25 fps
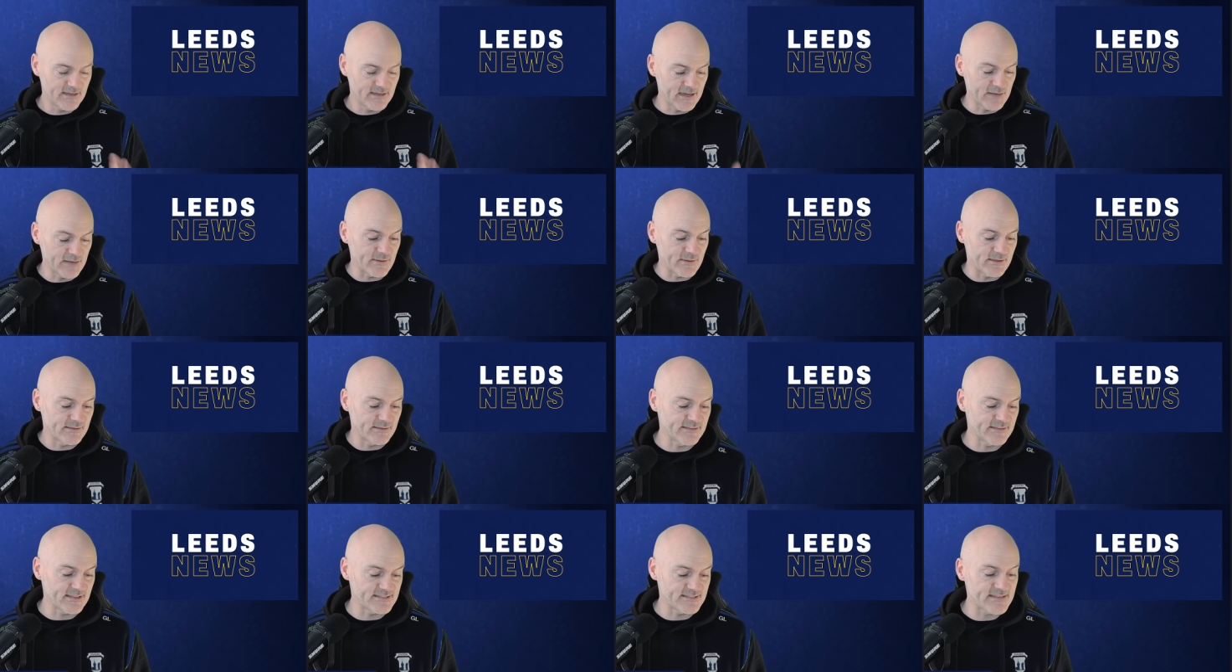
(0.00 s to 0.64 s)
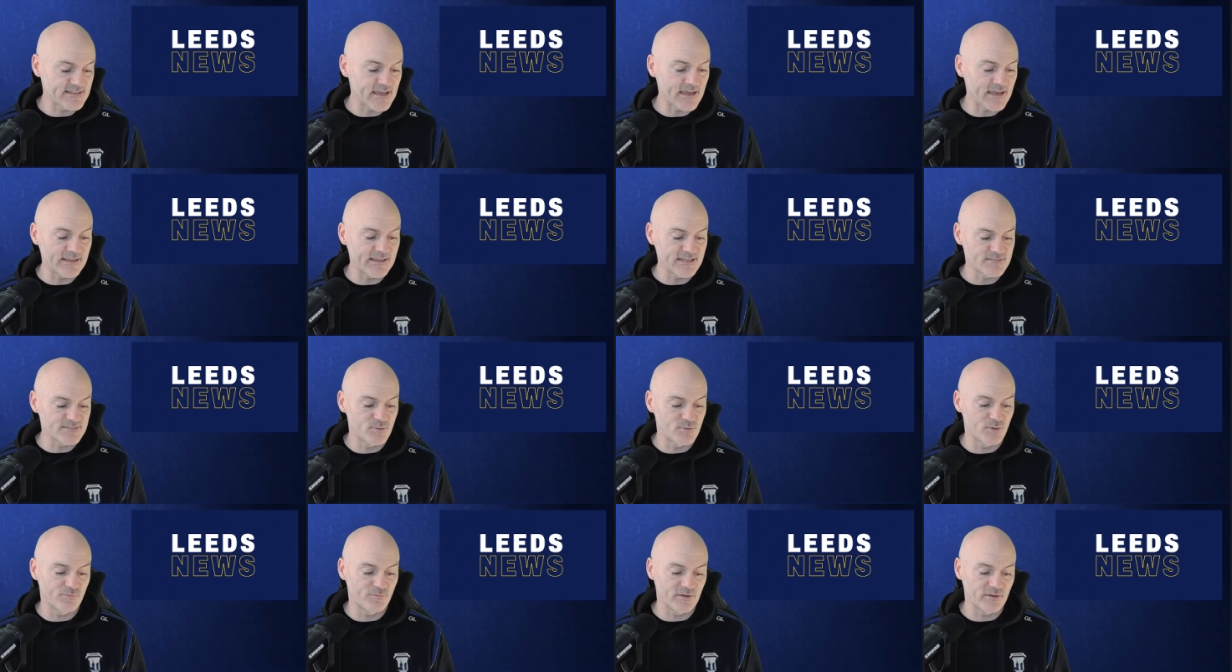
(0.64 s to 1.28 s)
Anyway, that's that.
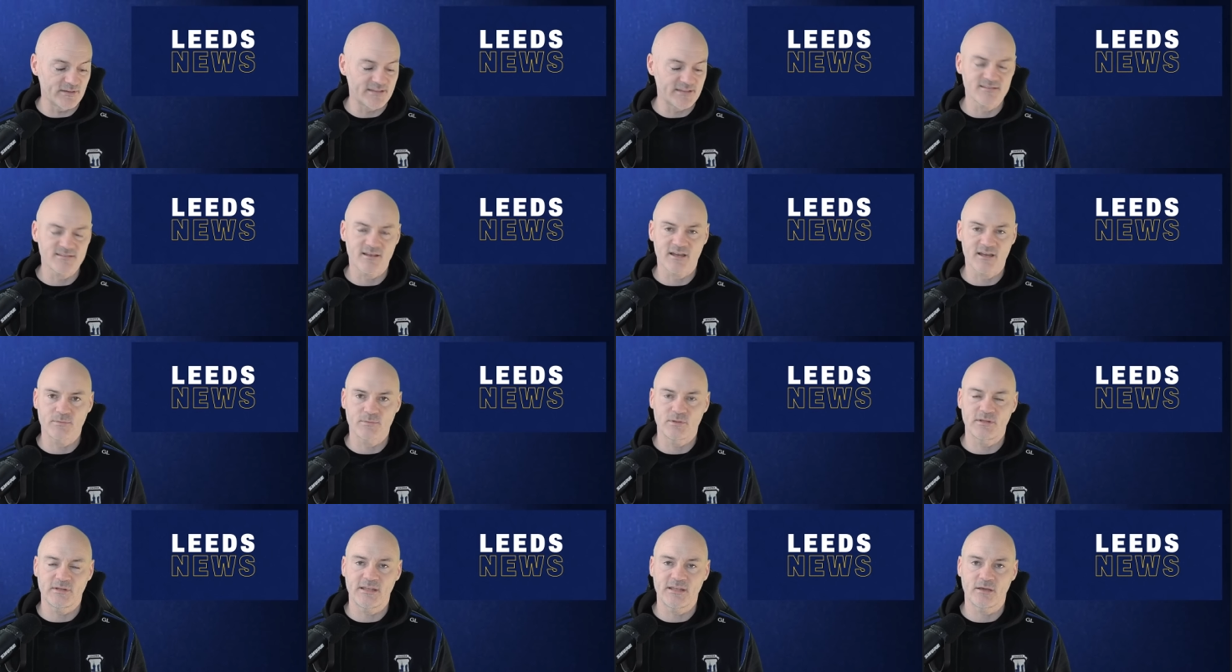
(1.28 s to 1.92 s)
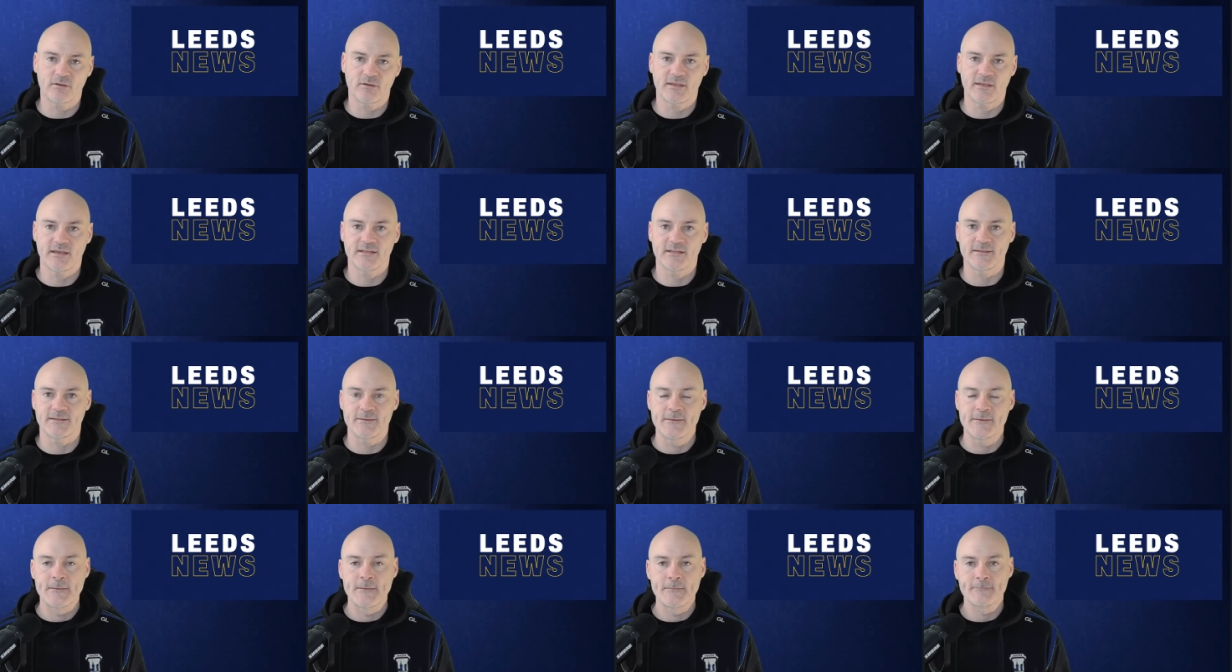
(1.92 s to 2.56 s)
Let's move on. Let's talk about Leo
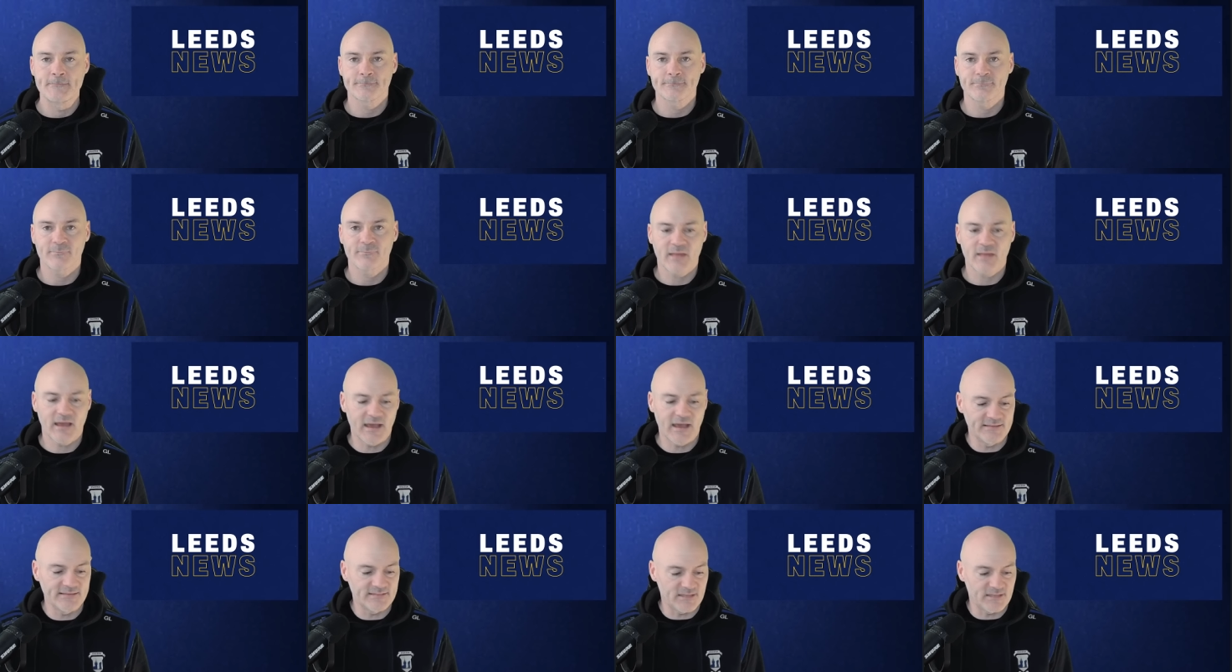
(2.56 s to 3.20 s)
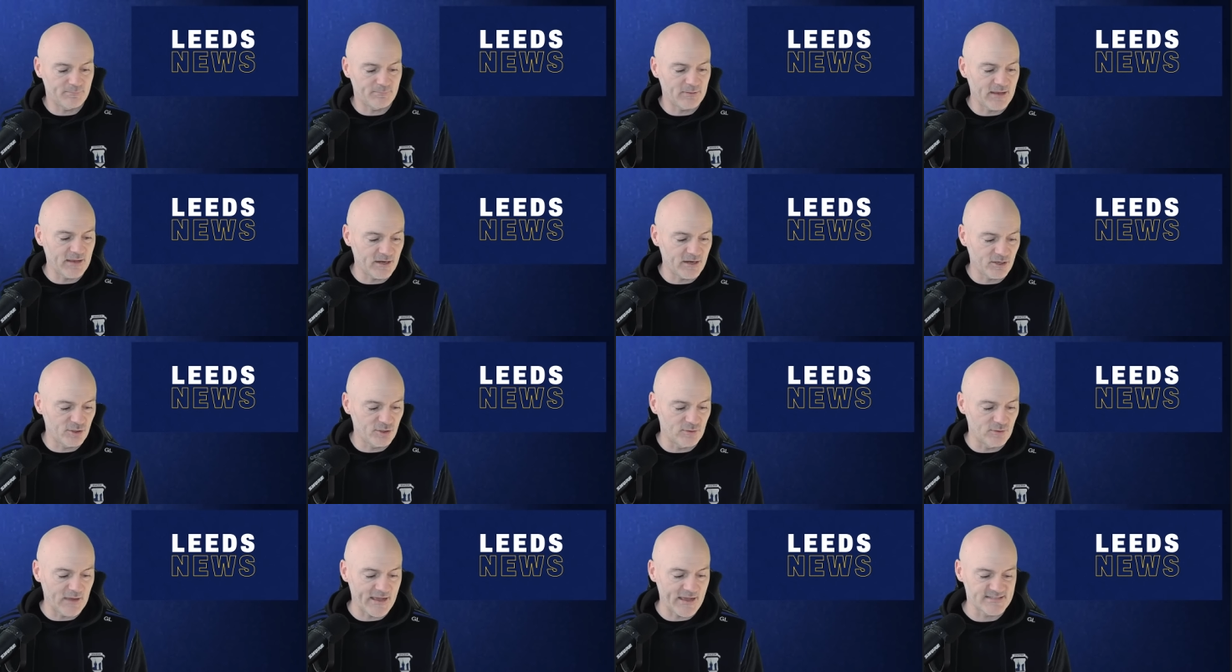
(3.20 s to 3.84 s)
Hjelde and the player
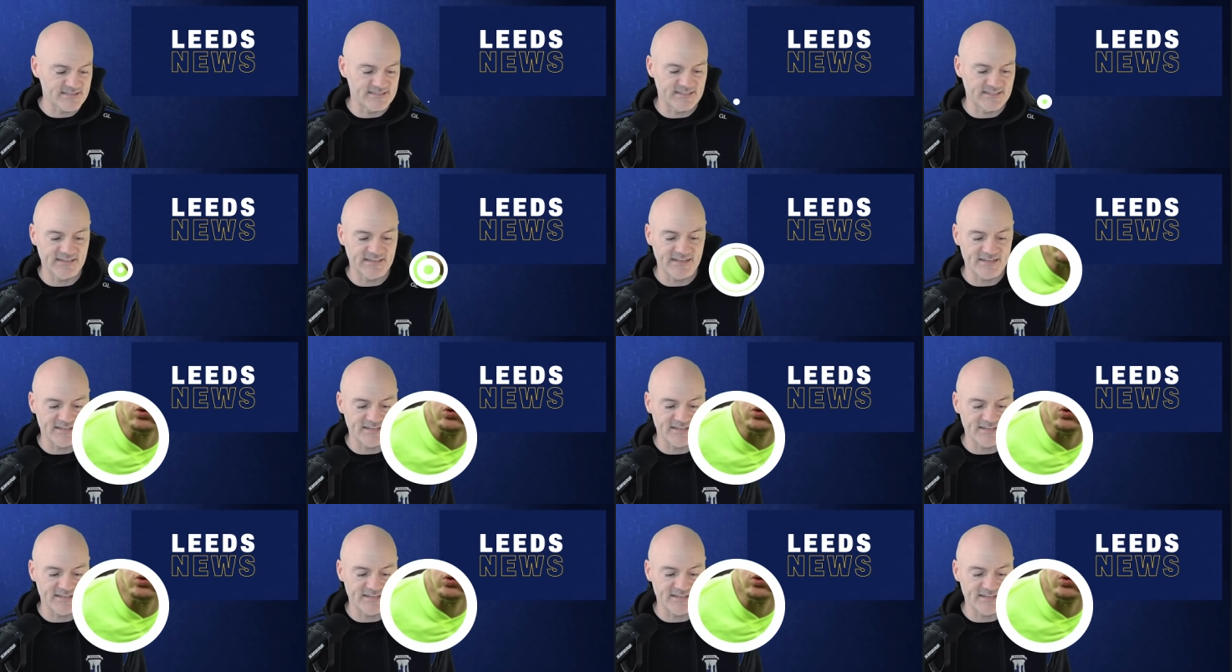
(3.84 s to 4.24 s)
who exited Leeds